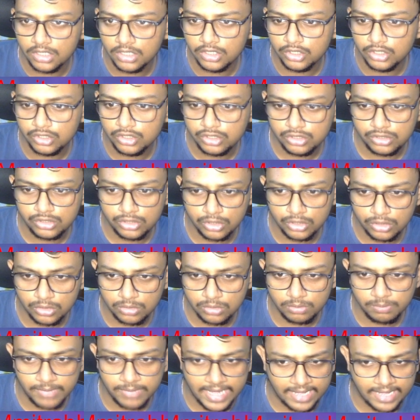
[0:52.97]
So
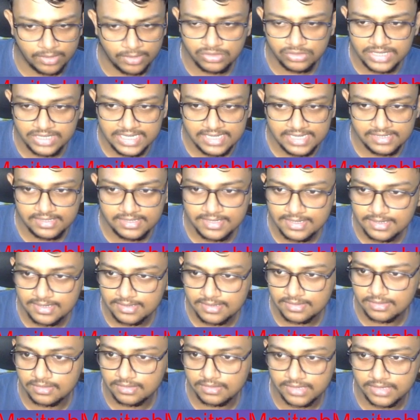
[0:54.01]
black goes e6,
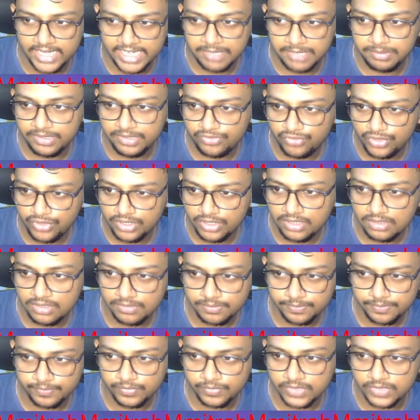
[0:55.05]
knight b3,
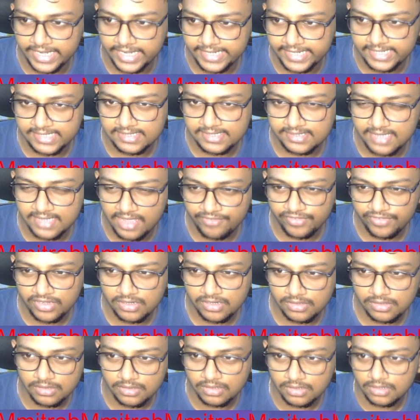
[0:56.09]
knight
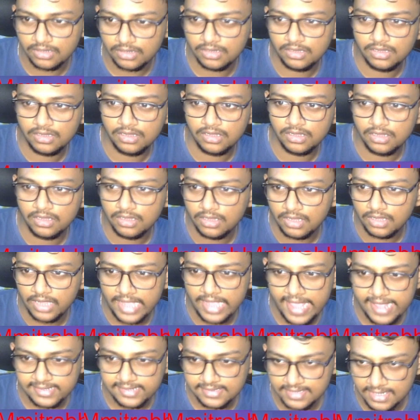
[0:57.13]
d7.
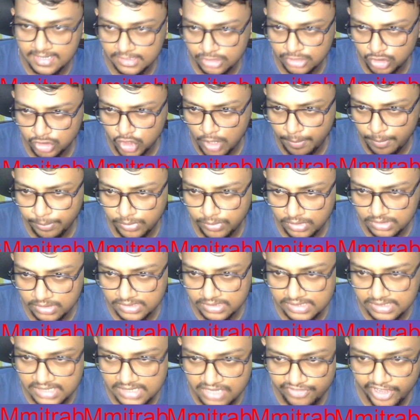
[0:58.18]
As he has stopped the
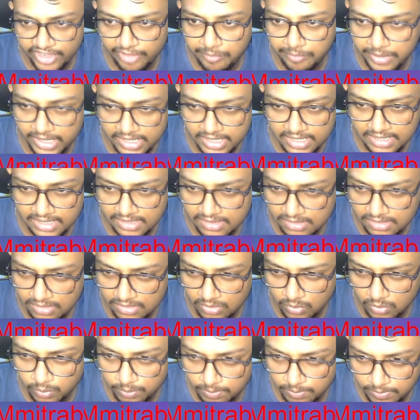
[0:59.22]
c5 break,
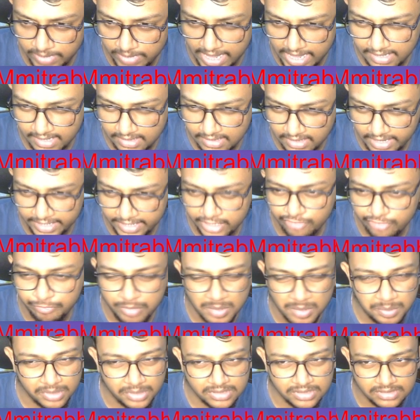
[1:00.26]
black kind of
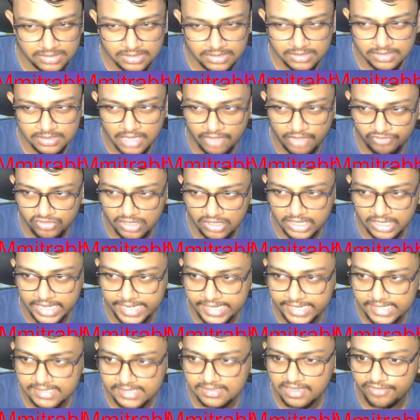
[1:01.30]
prepares this after knight
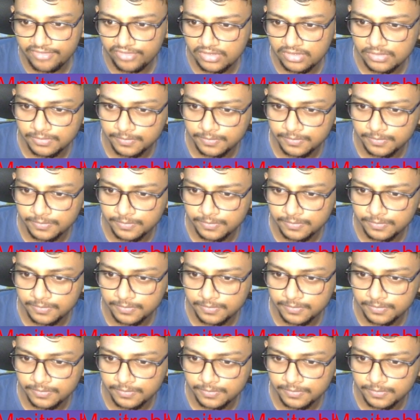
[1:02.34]
d7,